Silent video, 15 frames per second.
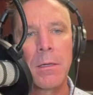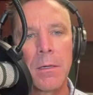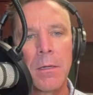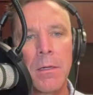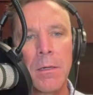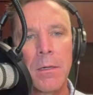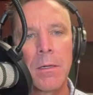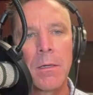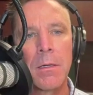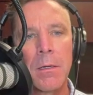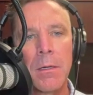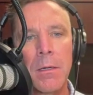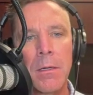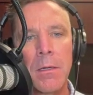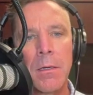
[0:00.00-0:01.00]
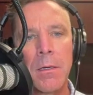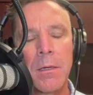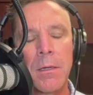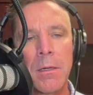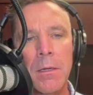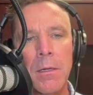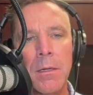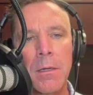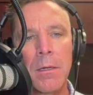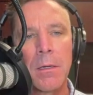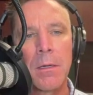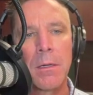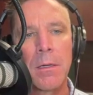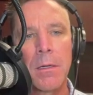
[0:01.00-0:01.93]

guy that threw 90 plus,